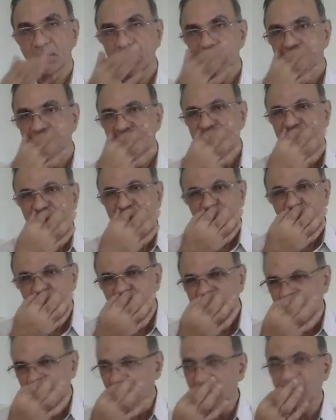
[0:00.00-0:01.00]
And no
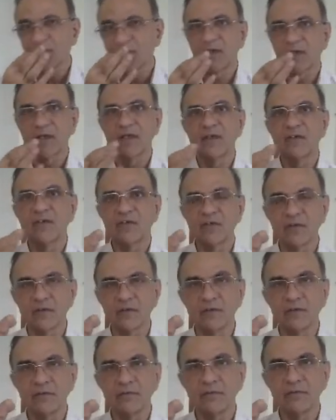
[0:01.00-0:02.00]
sign of Rickets here.
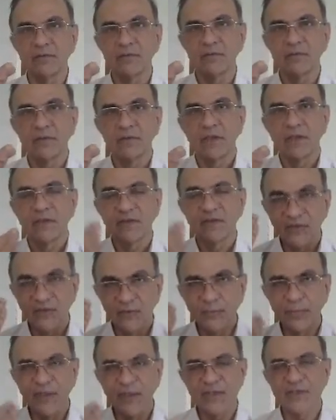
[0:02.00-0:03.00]
This
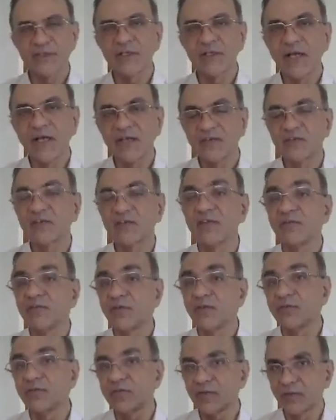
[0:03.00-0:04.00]
patient has suffered
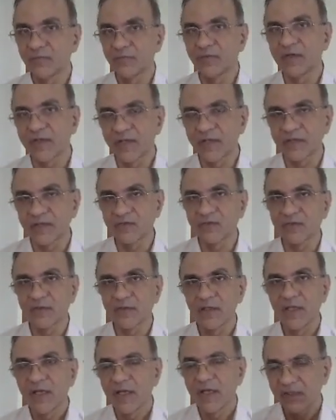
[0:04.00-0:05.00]
from Rickets
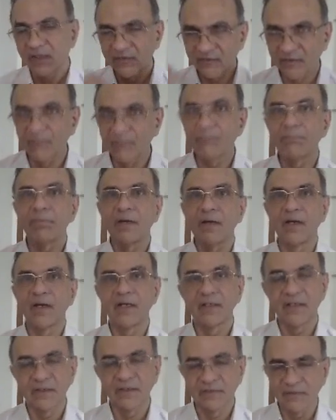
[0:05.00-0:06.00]
at some
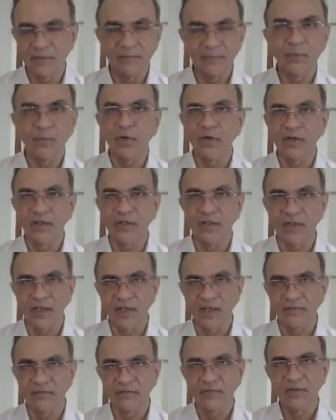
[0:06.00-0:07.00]
point in life.
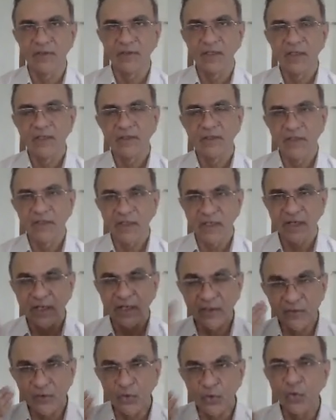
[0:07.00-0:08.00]
There is
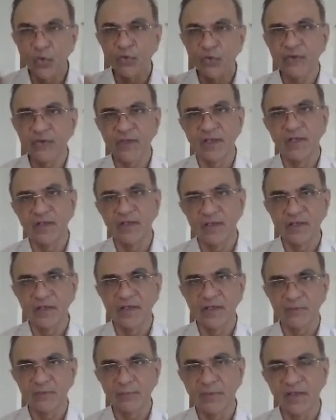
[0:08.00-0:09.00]
no skeletal
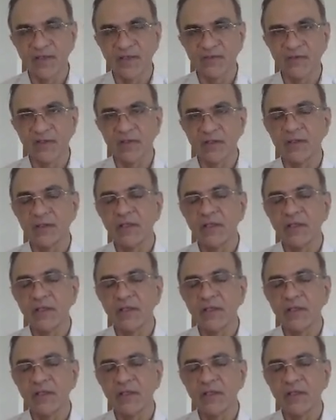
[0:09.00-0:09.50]
dysplasia.